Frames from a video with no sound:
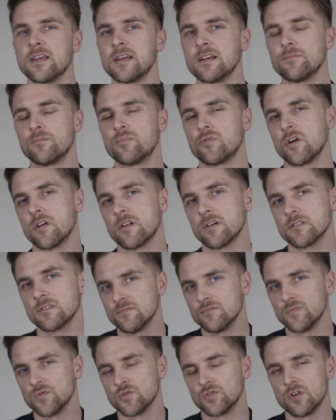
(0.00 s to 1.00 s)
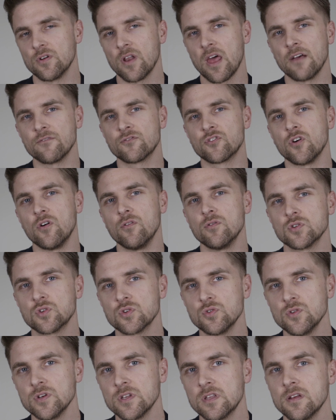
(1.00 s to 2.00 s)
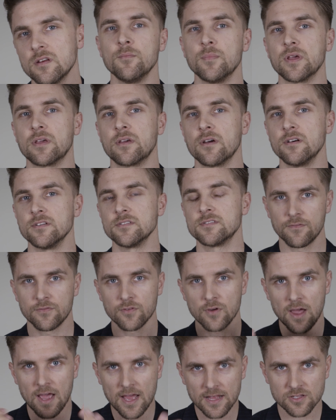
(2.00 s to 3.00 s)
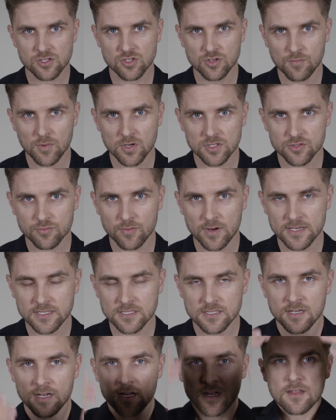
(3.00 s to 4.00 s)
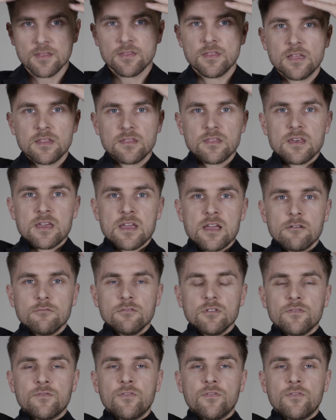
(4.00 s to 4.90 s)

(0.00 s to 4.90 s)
hair product, you don't have to overdo it, because if you add too much wax, then the hair will